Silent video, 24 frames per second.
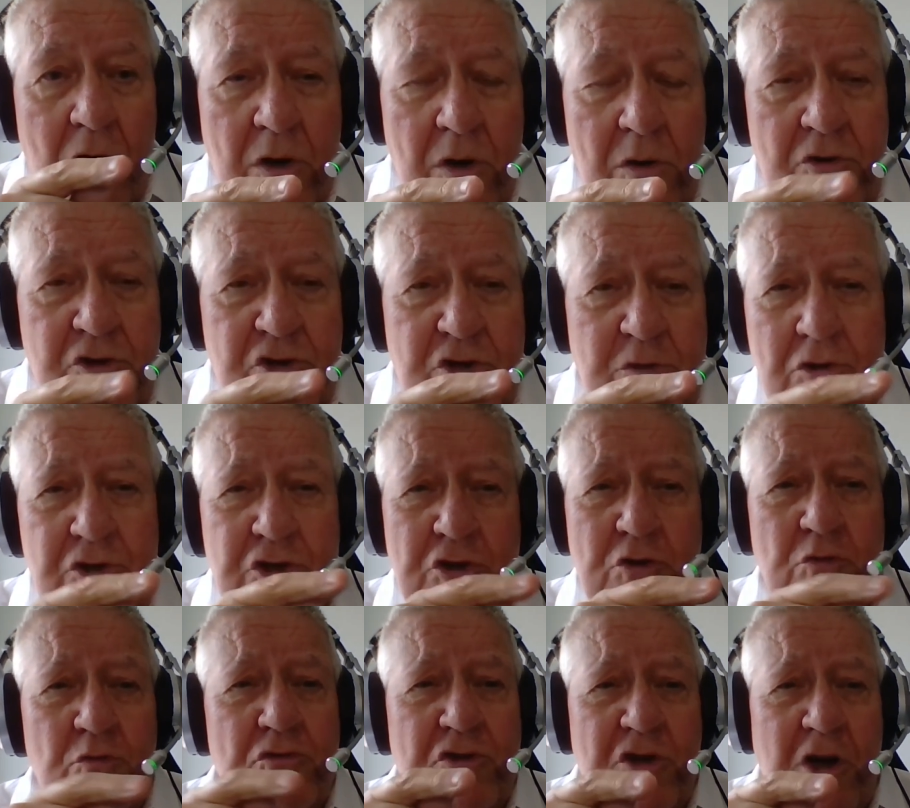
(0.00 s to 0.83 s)
who
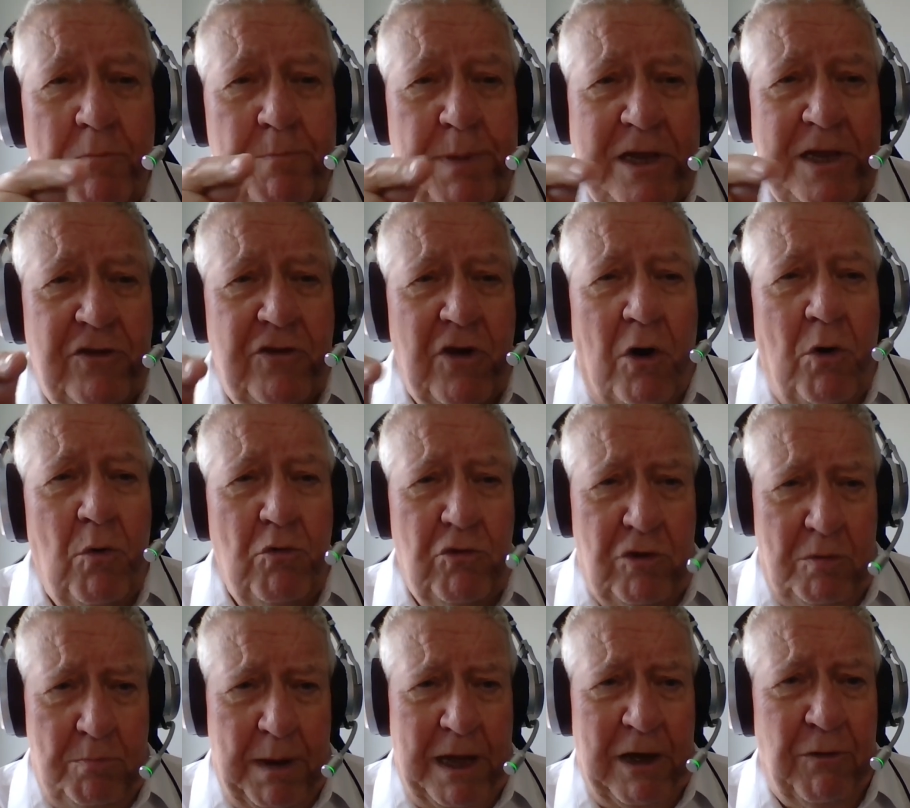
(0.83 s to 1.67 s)
should also be
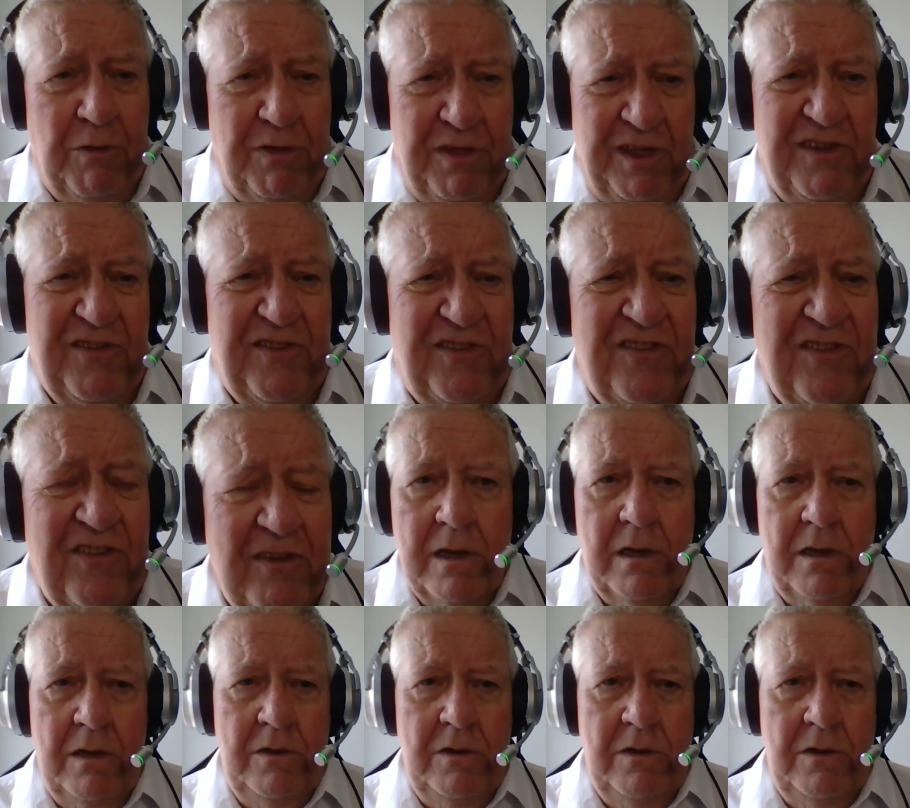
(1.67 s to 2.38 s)
told about this?